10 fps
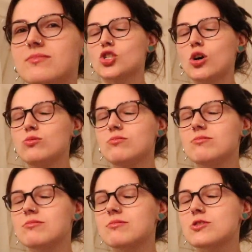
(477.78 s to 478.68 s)
Don't
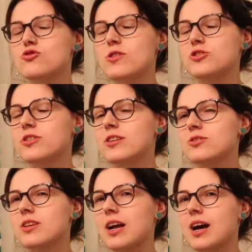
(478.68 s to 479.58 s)
stretch your
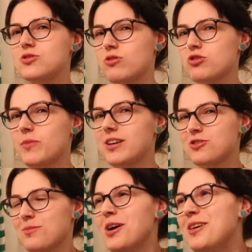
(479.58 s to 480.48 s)
ears like I stretch my
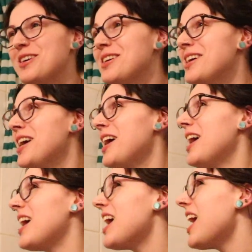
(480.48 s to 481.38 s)
ears.
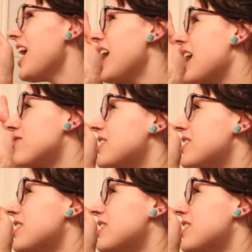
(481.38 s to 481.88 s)
I've